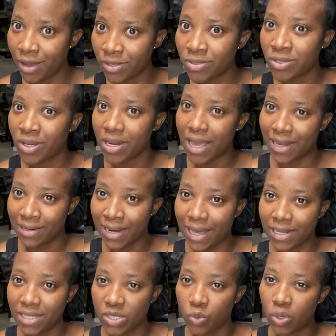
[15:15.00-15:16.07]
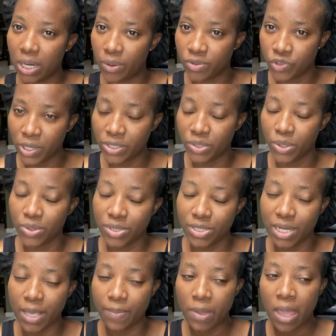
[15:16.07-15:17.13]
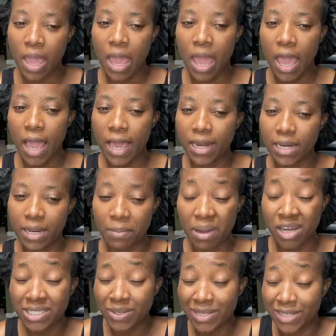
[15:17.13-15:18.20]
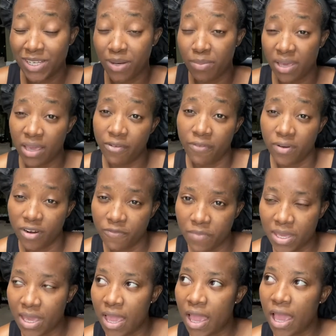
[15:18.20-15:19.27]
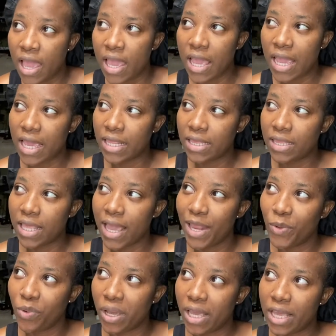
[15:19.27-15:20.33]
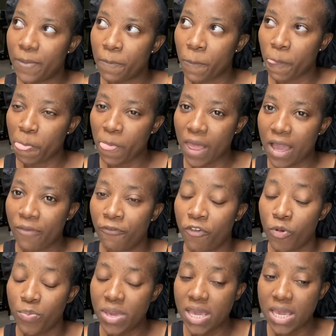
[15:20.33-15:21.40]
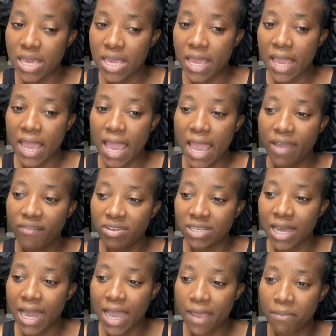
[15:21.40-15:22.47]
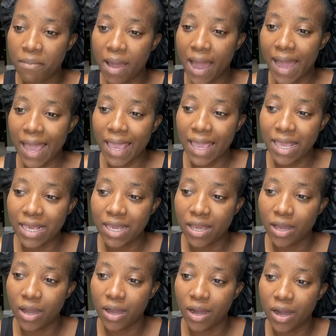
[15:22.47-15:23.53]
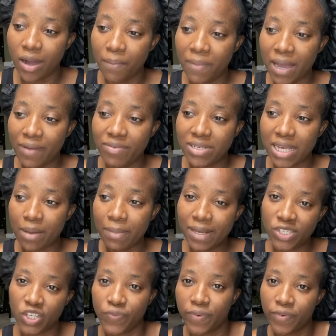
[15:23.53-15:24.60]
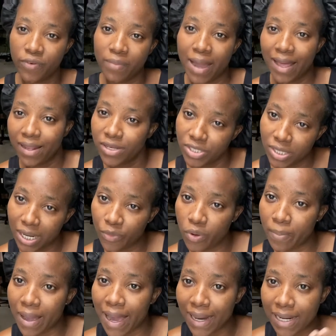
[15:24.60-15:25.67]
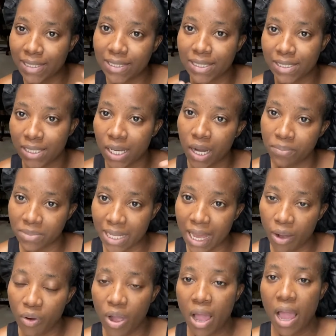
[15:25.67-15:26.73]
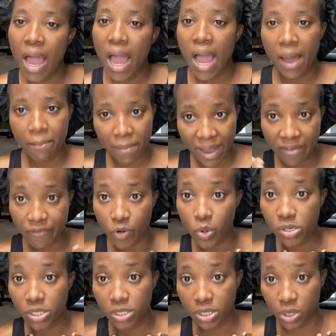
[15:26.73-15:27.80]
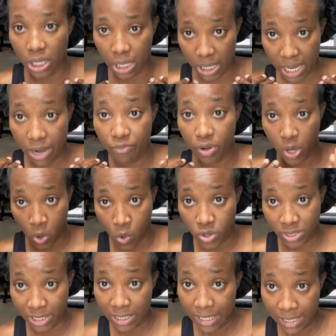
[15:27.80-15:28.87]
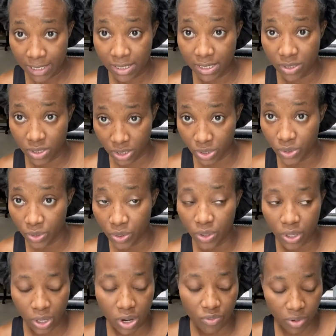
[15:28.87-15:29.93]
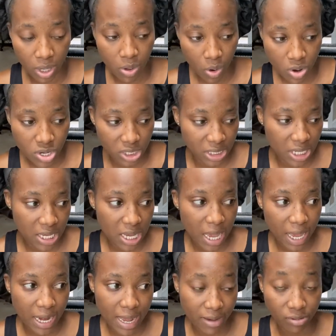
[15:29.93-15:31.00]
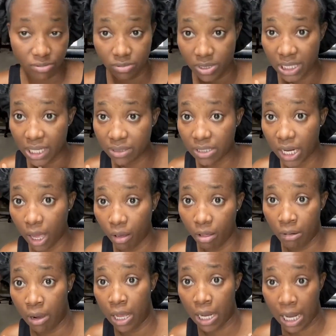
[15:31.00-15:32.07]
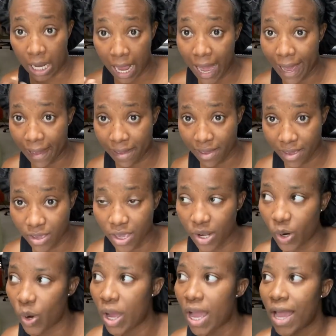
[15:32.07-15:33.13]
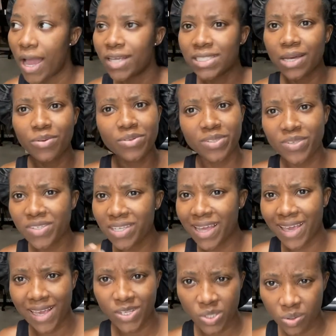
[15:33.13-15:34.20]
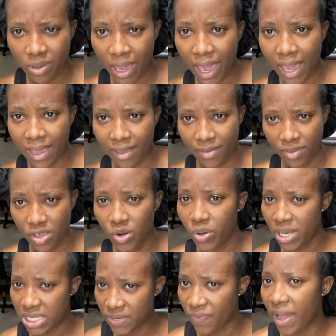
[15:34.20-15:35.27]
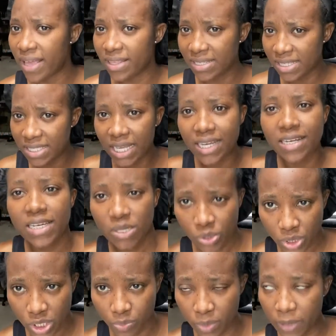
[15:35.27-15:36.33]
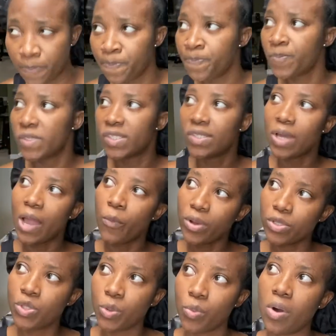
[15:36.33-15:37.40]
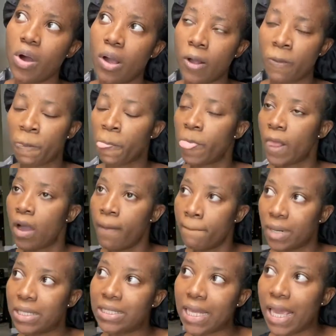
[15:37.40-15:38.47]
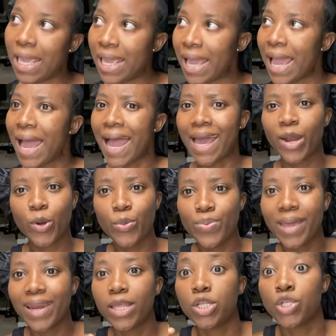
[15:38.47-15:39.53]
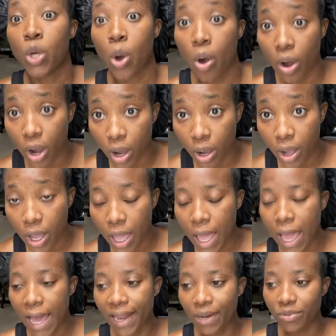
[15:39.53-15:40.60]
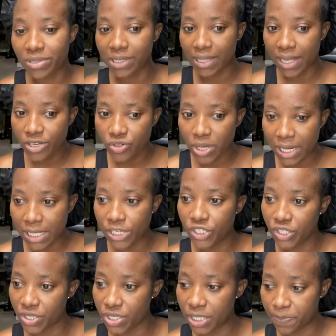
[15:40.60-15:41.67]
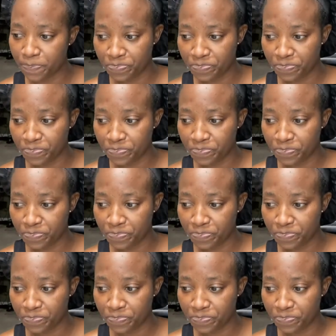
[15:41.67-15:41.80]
Sunday at night when I was trying to go to sleep. And my husband was actually making fun of me. And anyway, for me, every time I suffer from allergy, like when my allergies comes out, my voice get really hoarseness, you know, get really hoarsey, and I will sound loud like a guy, you know. So I was just like, it's okay, you know, it's fine. This is not new to me. So I went to work Monday and I could barely talk. And I was literally just